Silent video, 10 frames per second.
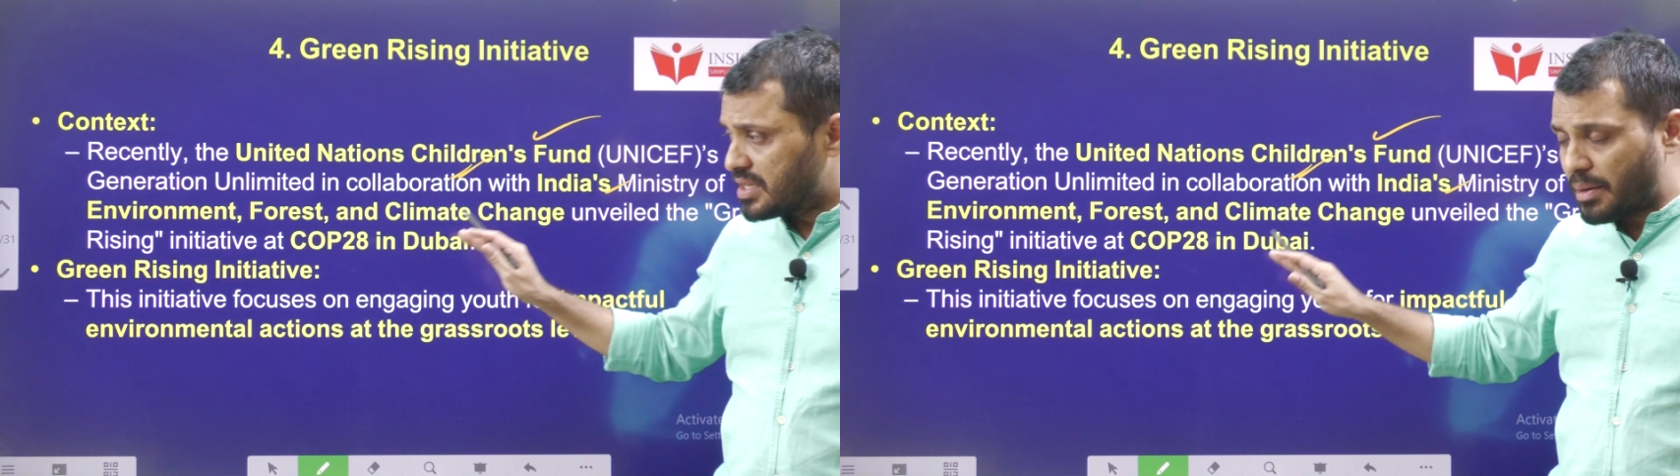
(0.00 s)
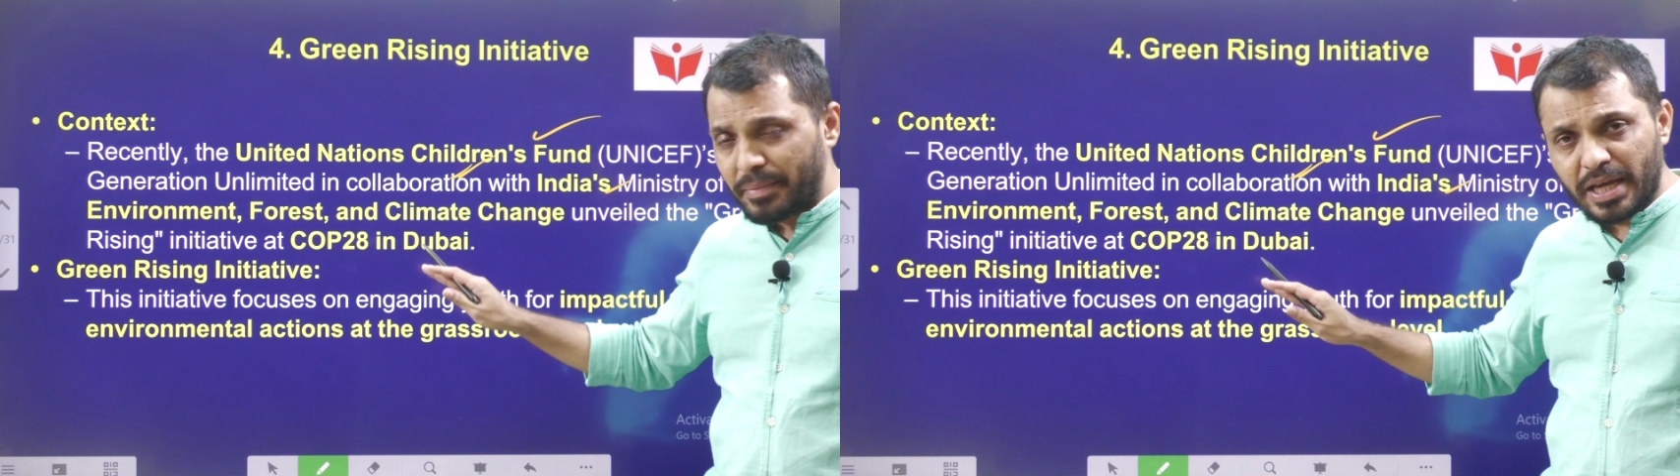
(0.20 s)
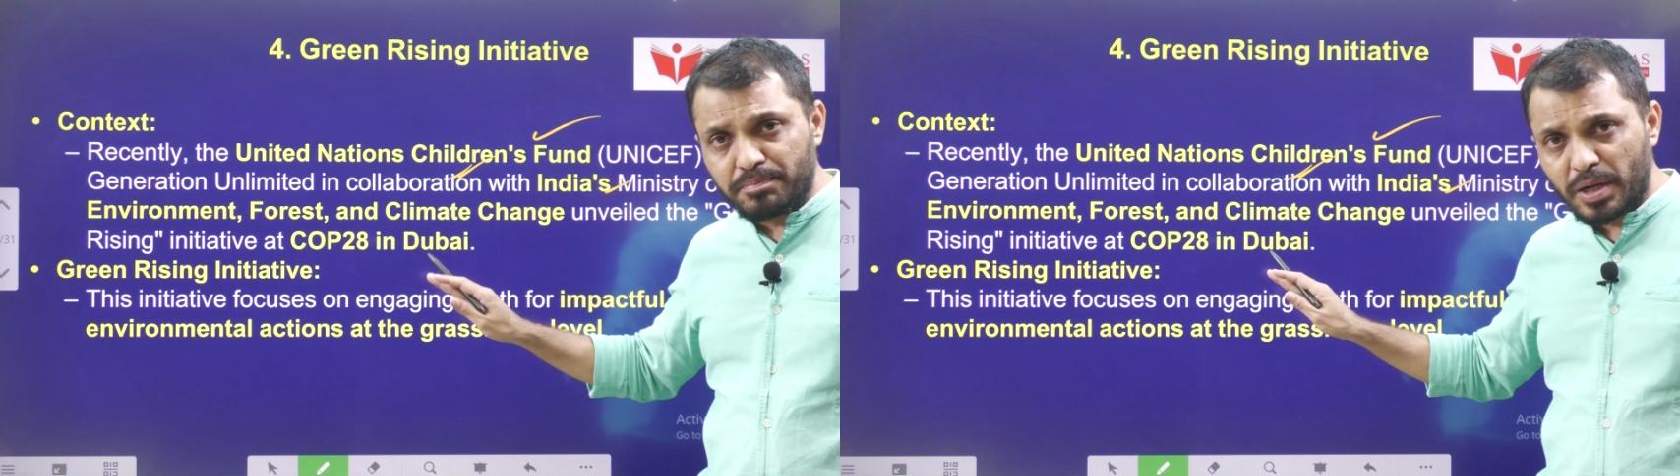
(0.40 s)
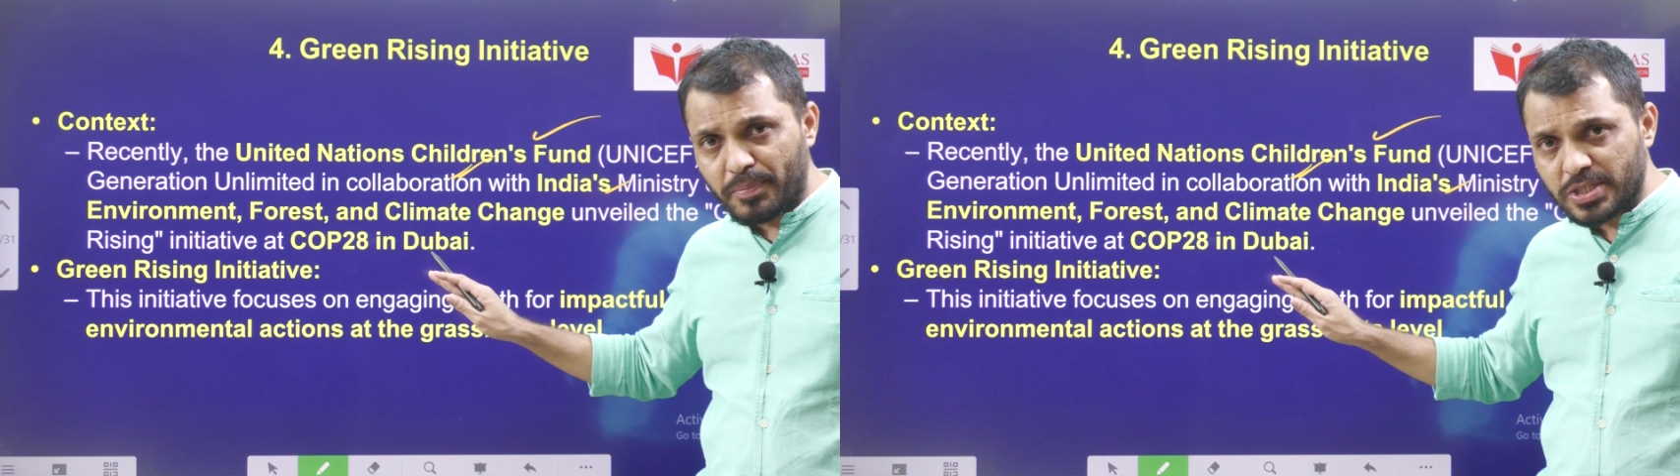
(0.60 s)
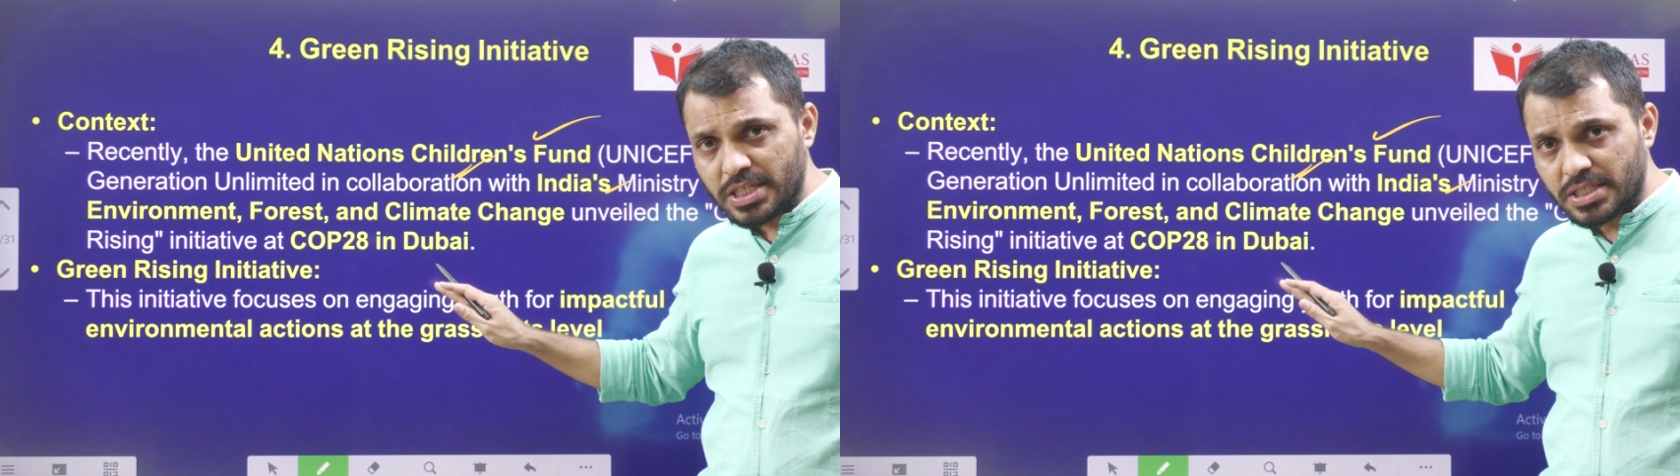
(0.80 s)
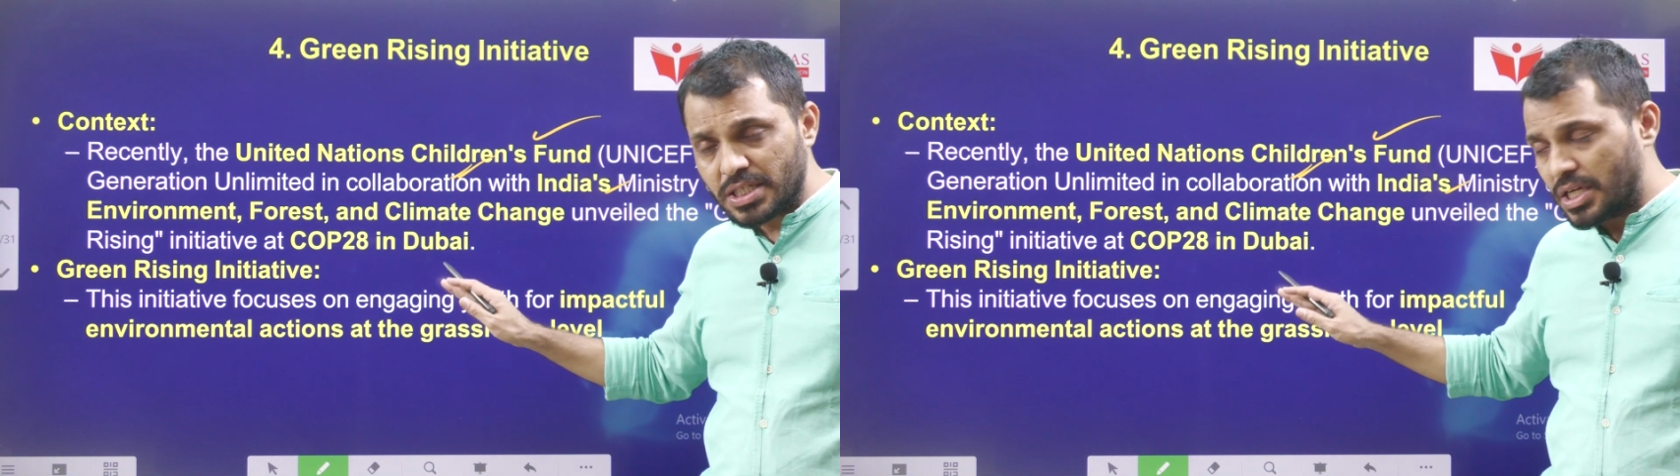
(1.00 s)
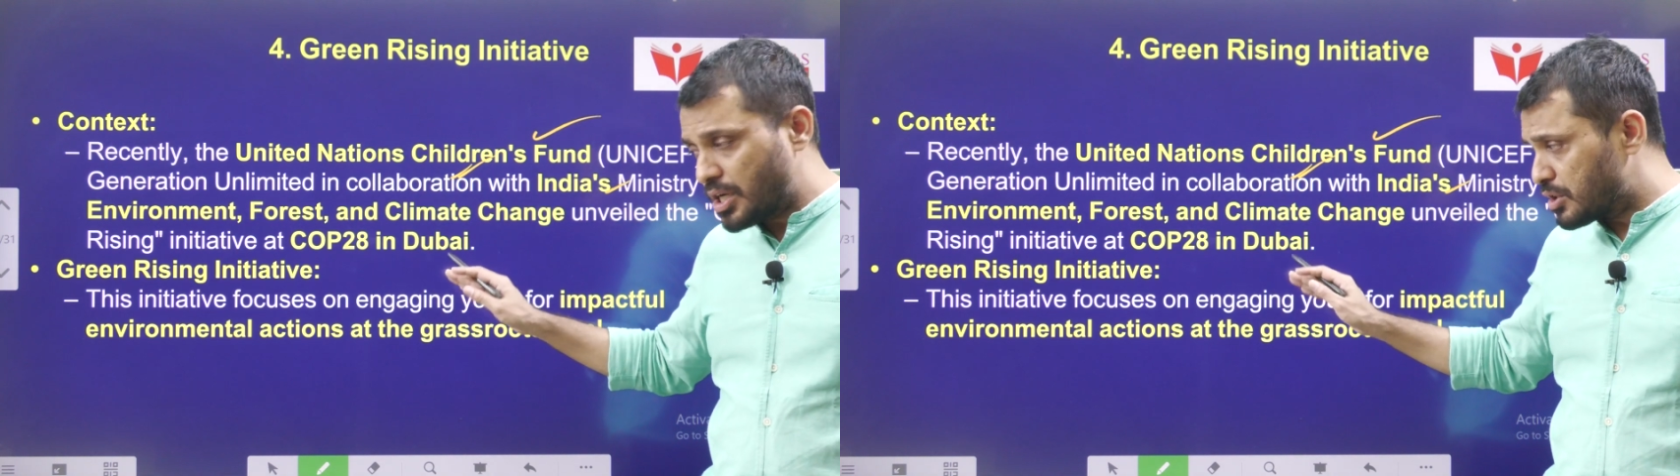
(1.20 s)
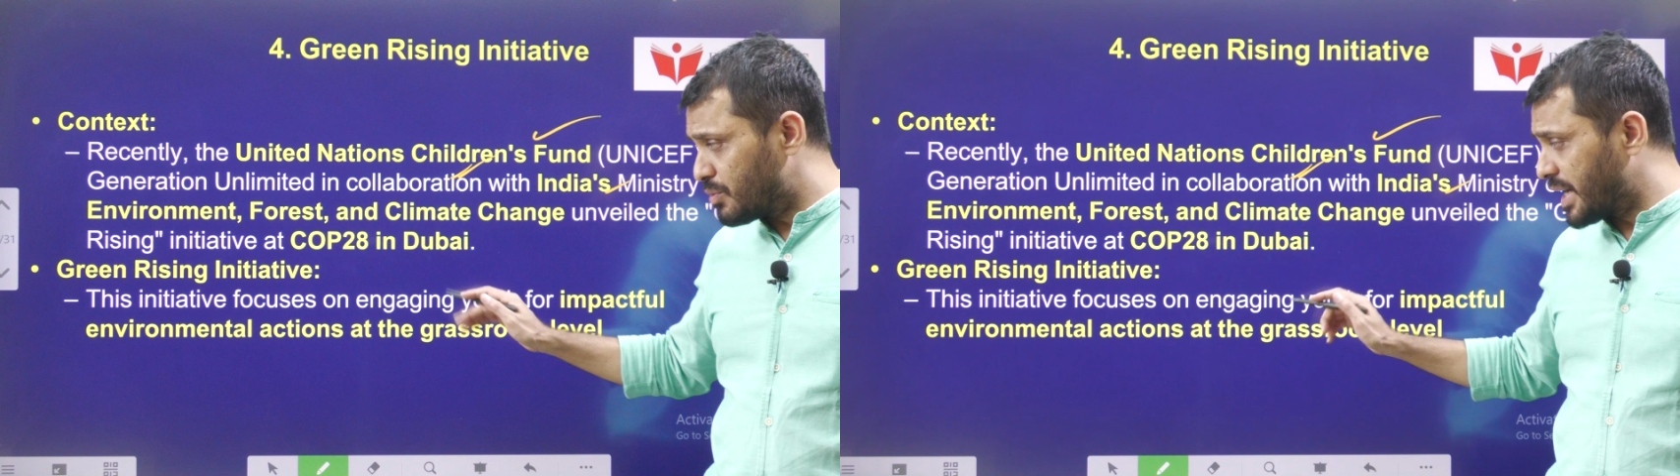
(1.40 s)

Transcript: The main purpose is to